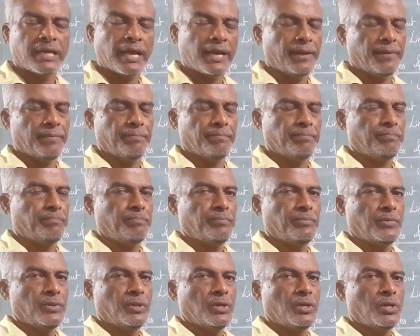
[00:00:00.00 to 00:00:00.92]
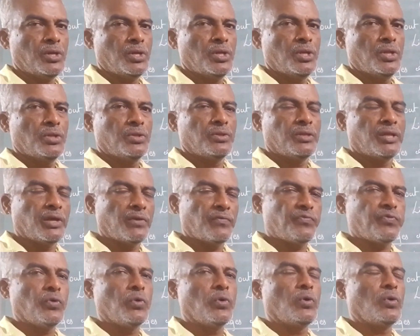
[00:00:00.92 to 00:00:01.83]
Time.
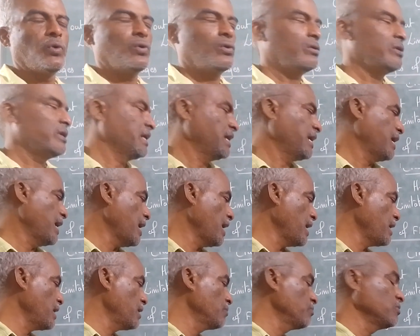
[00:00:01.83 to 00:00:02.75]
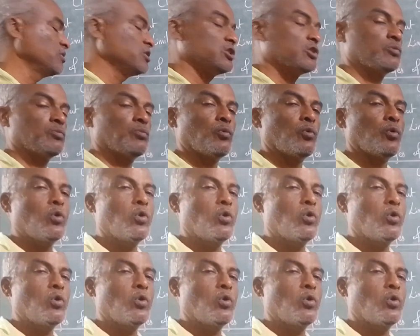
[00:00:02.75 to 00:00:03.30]
Therefore, AM is